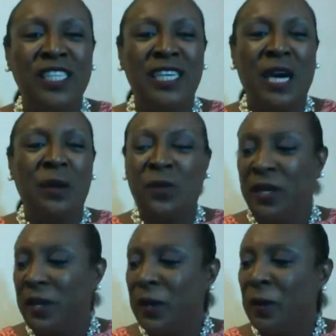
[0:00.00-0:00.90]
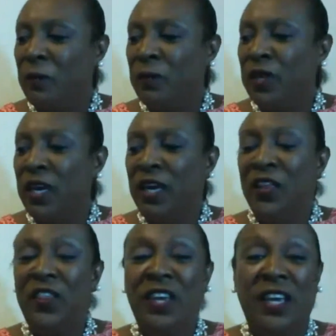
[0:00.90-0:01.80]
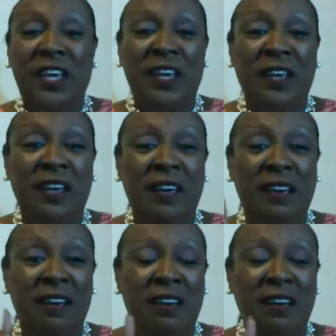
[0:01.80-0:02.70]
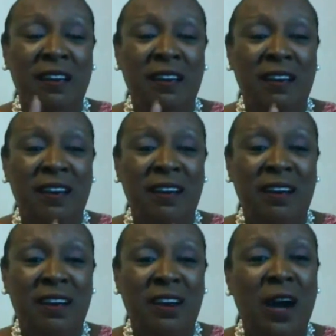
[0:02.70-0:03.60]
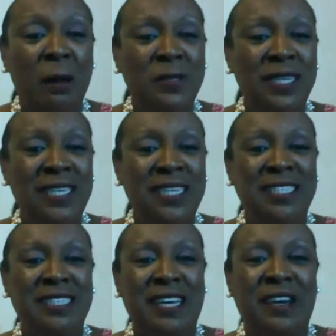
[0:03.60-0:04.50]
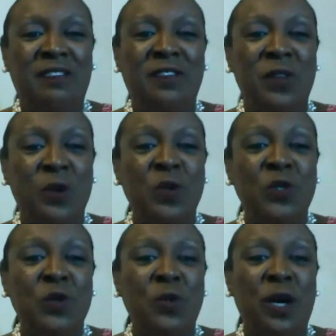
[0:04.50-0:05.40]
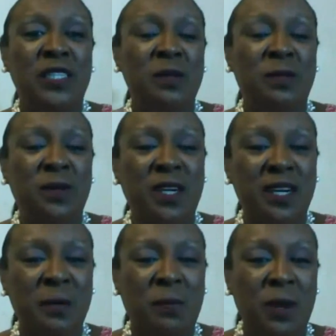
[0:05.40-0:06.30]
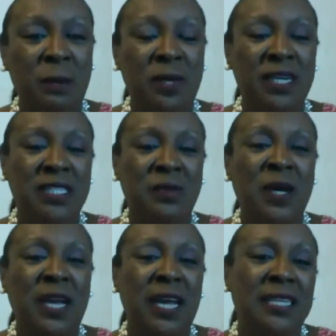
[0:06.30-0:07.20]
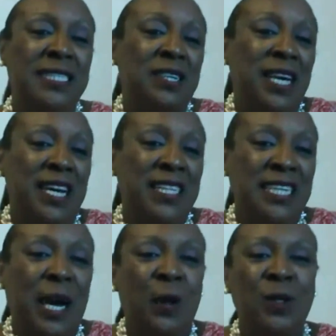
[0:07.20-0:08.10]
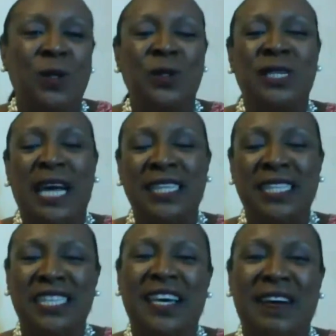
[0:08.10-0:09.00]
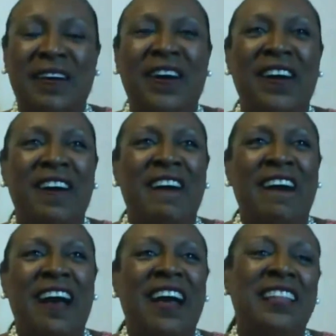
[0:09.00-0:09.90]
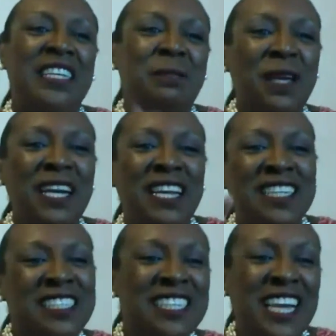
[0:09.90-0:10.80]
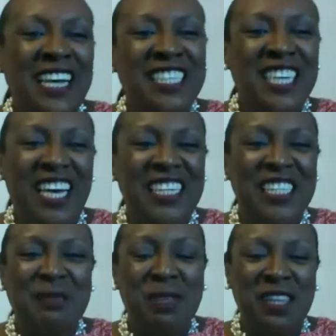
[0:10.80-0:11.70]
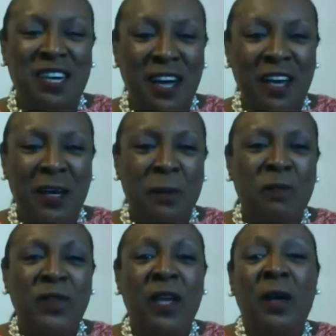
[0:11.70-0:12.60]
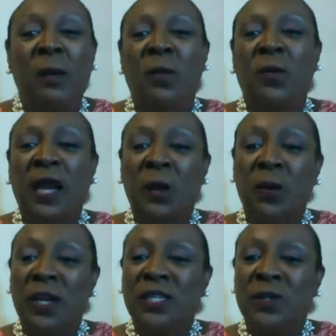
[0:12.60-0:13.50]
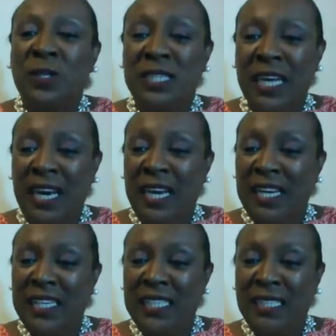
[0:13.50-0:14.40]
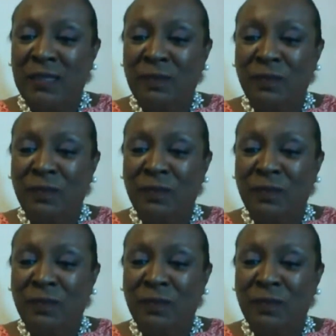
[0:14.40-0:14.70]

is now there. The opt-in is there for those who want to book an appointment as well as get a download. That's there. And there's been a little slight changes with the color. What I want to do tonight is,